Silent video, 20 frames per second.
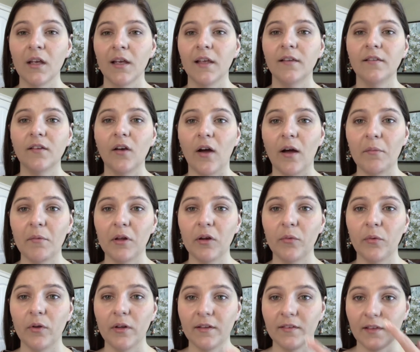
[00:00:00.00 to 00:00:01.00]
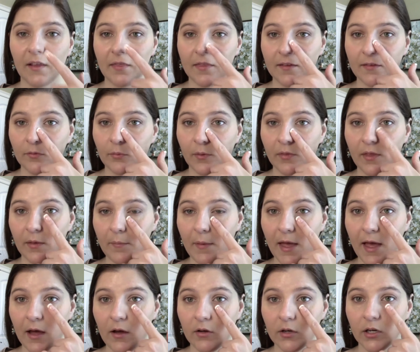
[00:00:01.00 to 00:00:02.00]
So I'm going to want to set this with a
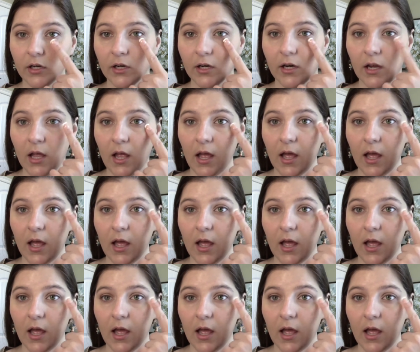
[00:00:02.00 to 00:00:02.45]
powder.